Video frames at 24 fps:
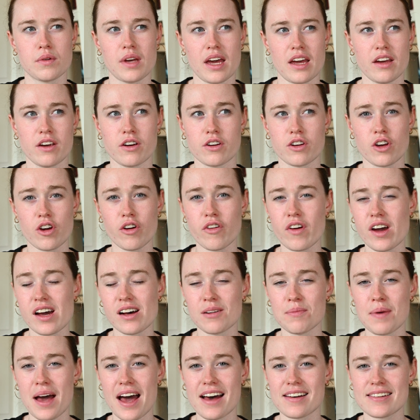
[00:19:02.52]
get your Eurail
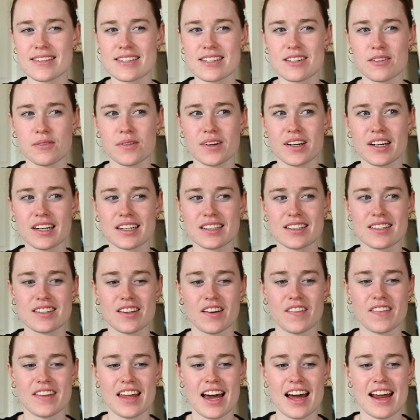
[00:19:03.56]
pass to work,
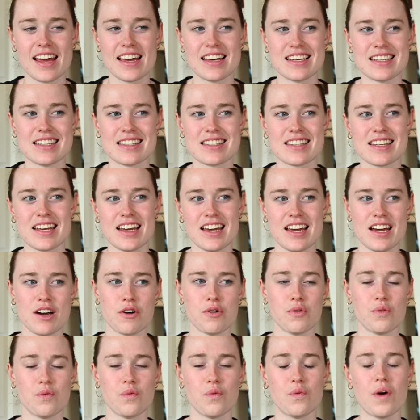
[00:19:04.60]
so that is
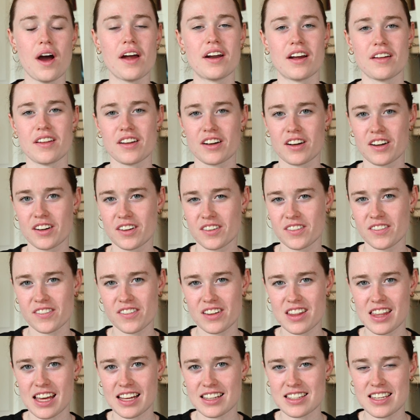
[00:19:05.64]
another
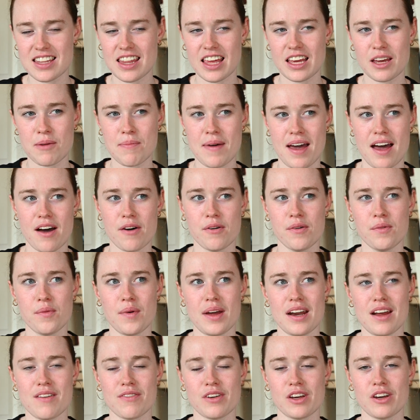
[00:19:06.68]
thing to think about
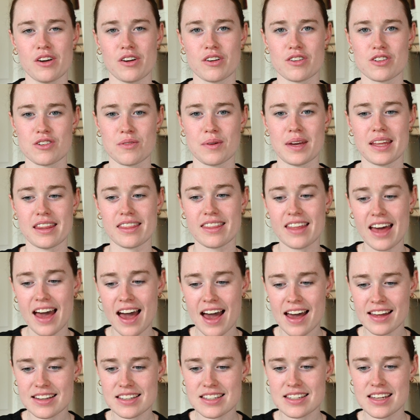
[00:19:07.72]
whenever you're doing
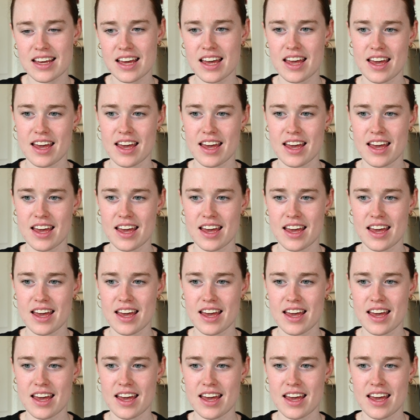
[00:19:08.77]
that.